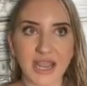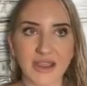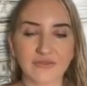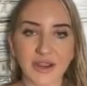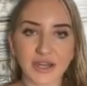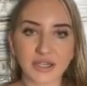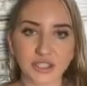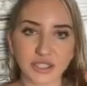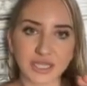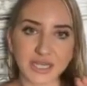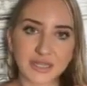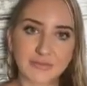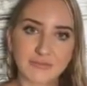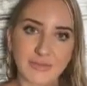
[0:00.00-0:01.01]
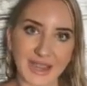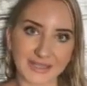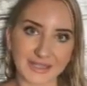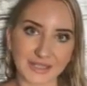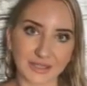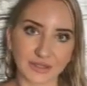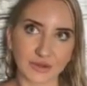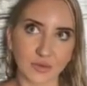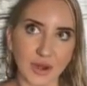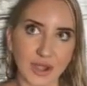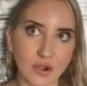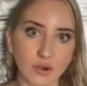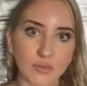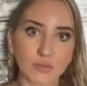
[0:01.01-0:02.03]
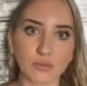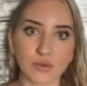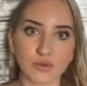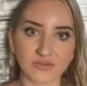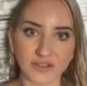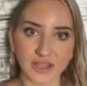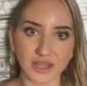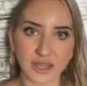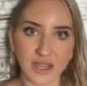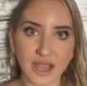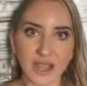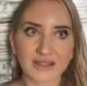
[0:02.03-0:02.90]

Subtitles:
If we are just in the masculine, we're not moving.